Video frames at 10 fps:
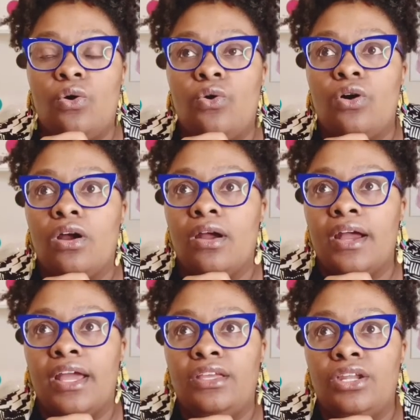
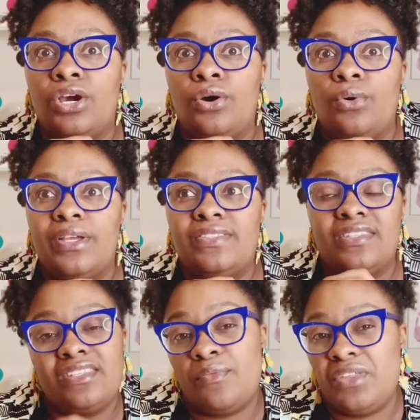Or, is
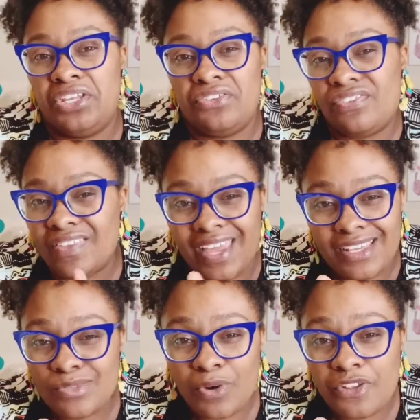this something you feel like
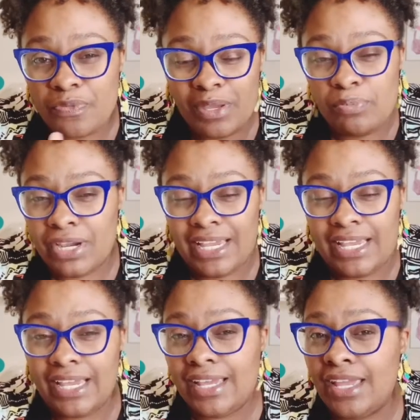is worth me bringing
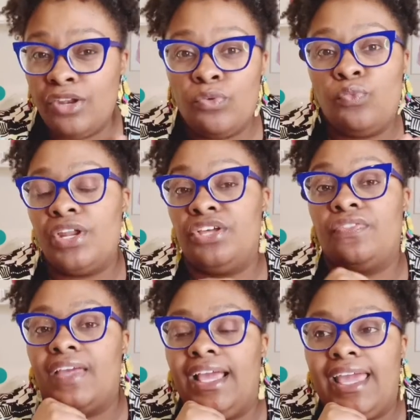in? What do you
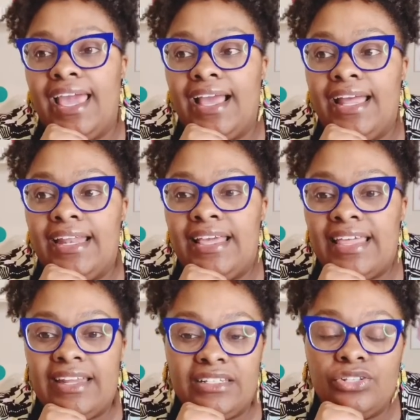think? And
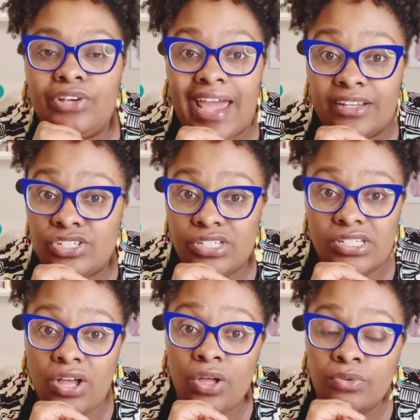that dealer actually
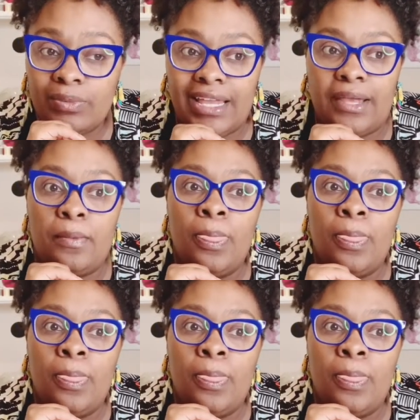told me